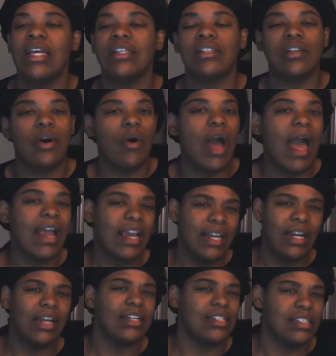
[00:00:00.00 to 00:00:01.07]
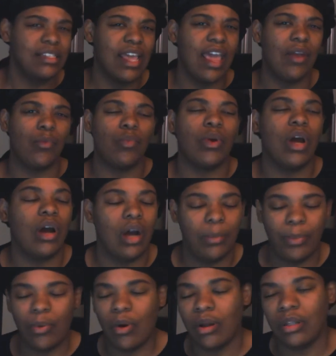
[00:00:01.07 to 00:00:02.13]
So I could understand
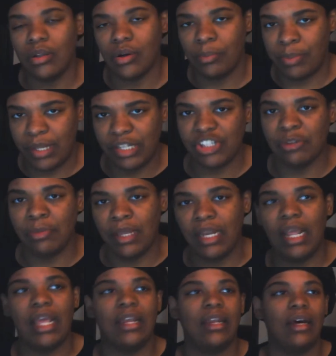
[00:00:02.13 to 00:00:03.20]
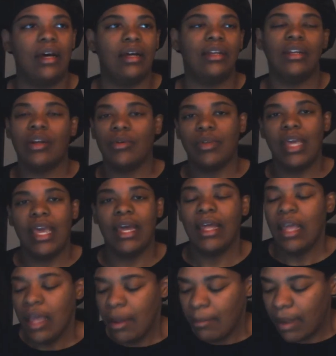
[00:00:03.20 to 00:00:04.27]
poor little Benjamin and, you know, yeah.
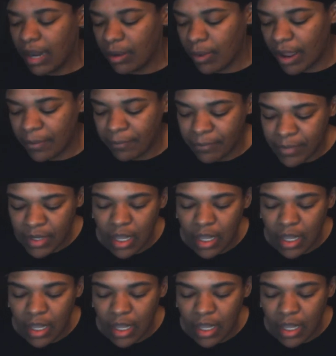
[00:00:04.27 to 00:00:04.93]
But anyway,